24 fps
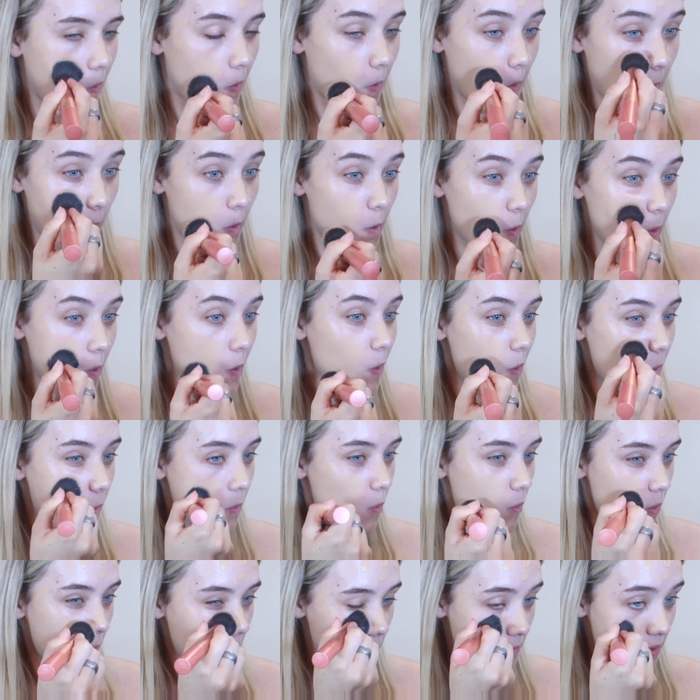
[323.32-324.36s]

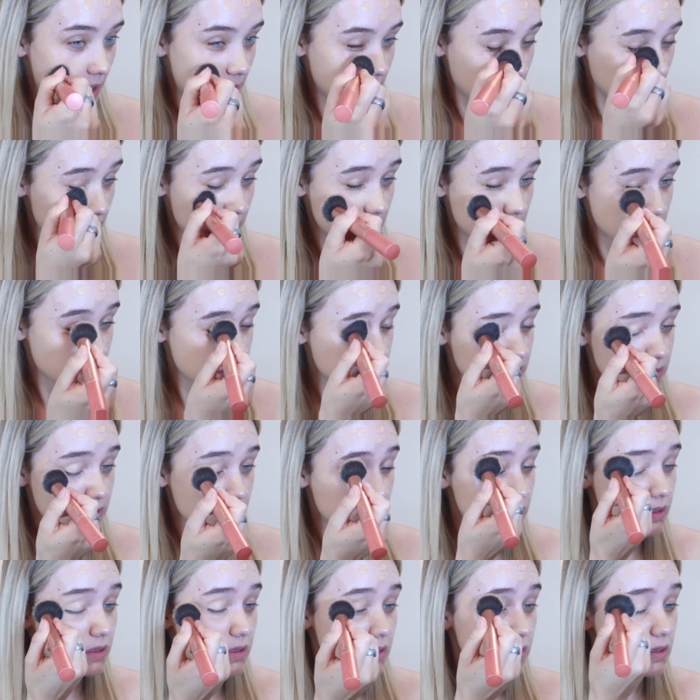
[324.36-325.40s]
Oh my days.
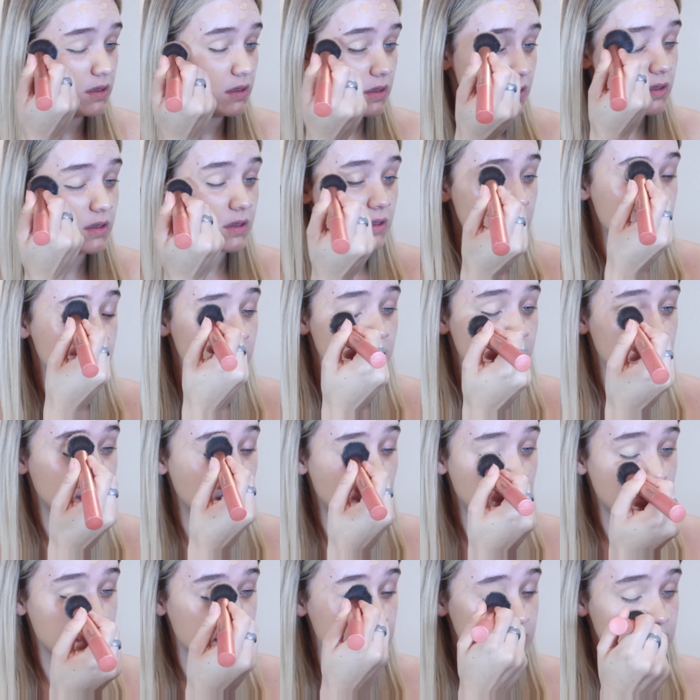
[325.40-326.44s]

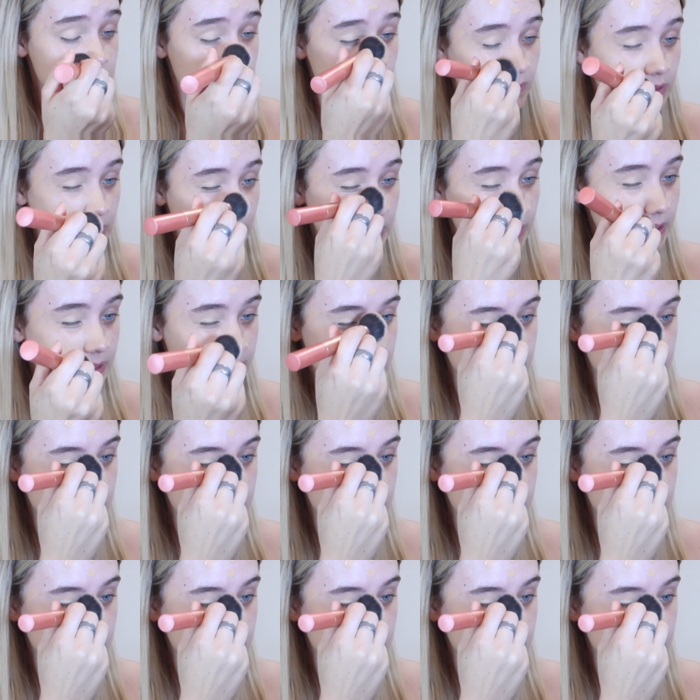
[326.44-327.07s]
That is so nice.